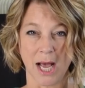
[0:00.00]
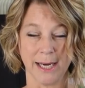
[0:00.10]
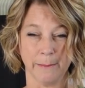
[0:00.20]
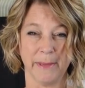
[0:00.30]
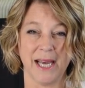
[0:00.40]

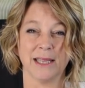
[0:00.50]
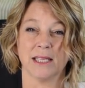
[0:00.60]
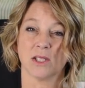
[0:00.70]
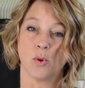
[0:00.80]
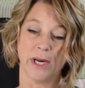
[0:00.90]
item bag
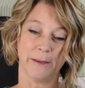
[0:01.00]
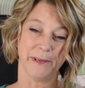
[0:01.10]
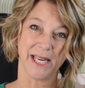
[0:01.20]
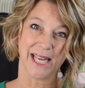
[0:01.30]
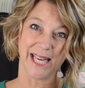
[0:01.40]
that's going to
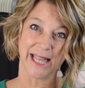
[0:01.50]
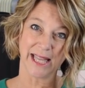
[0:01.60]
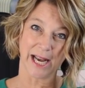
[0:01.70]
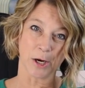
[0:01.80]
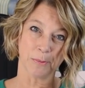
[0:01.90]
be in
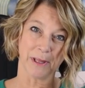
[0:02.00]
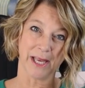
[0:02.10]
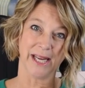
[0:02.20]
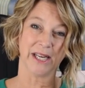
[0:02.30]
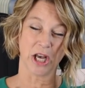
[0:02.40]
the
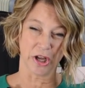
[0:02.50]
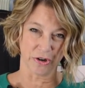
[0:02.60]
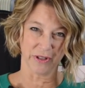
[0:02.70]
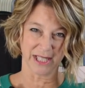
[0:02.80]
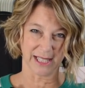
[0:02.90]
airplane
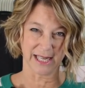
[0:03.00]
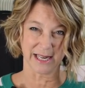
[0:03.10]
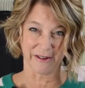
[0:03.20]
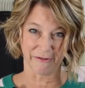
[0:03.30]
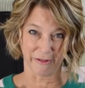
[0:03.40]
under the seat
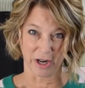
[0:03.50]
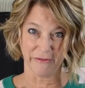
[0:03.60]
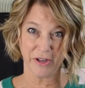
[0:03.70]
in front of